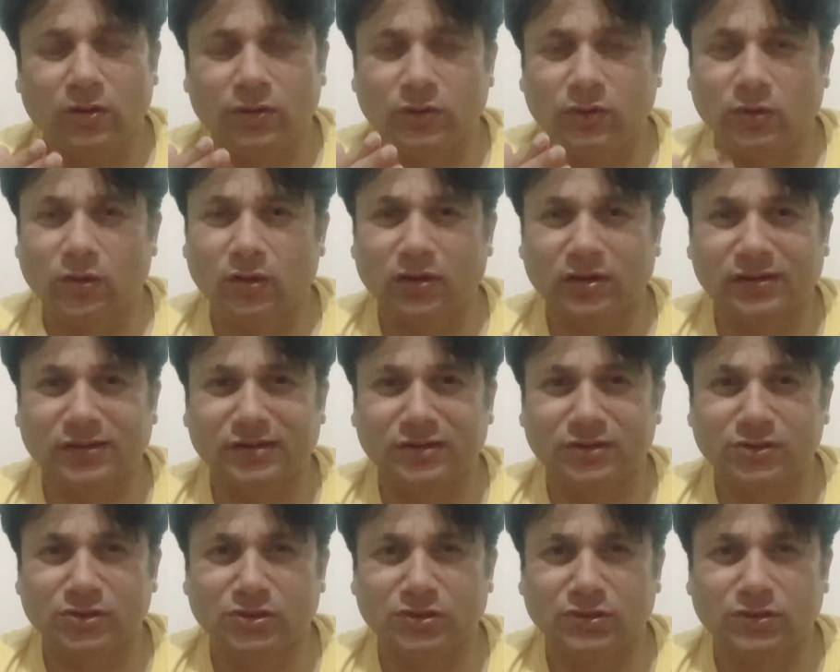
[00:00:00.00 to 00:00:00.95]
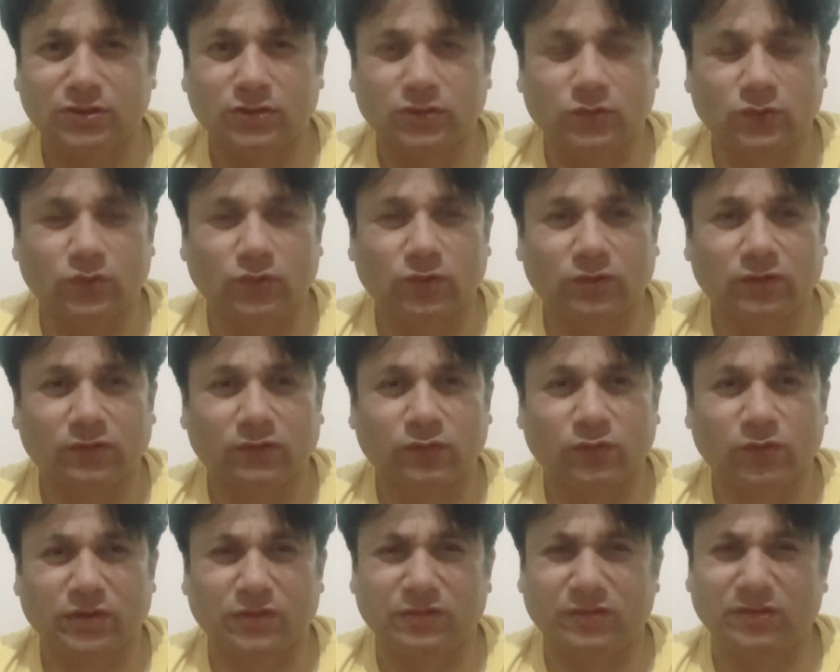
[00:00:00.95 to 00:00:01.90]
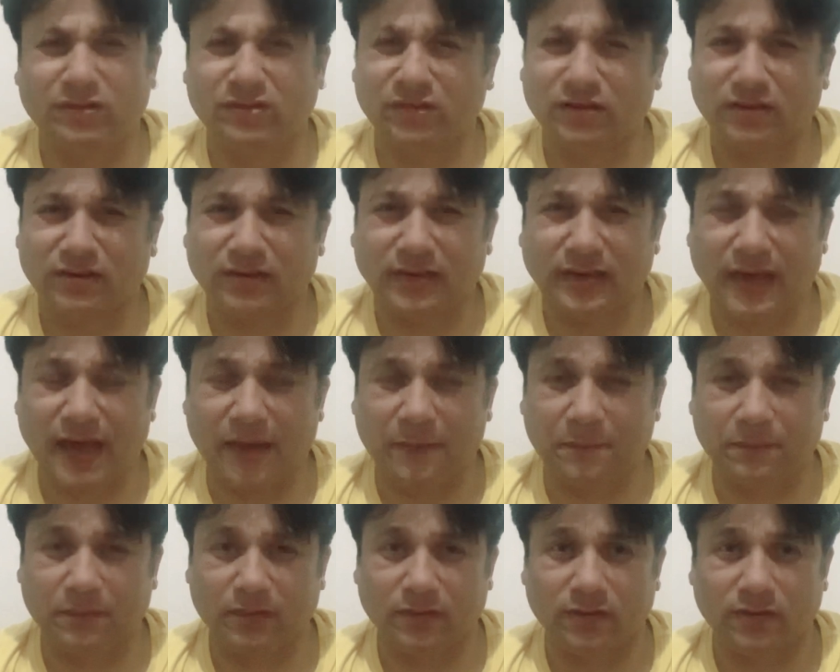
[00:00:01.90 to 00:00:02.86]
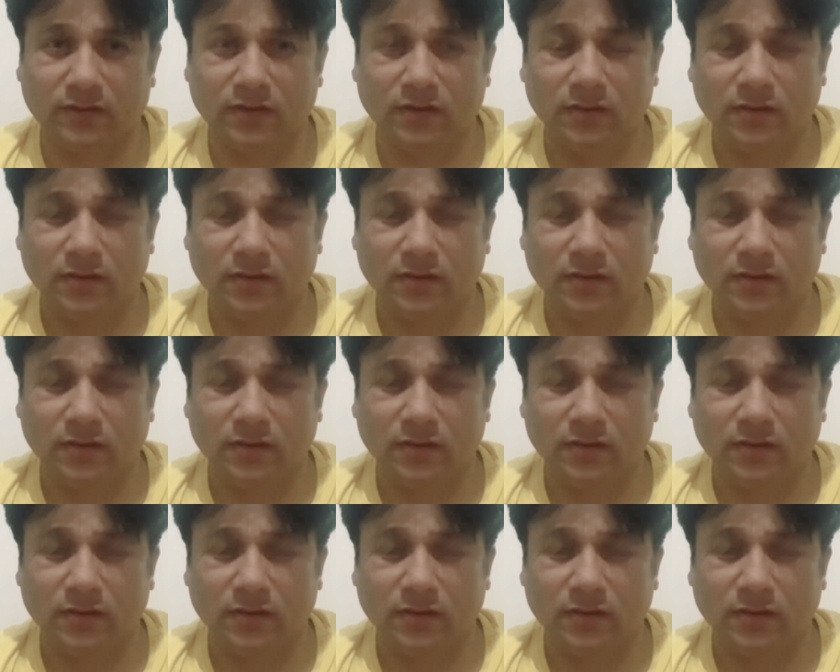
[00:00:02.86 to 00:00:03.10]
your attention towards what recently happened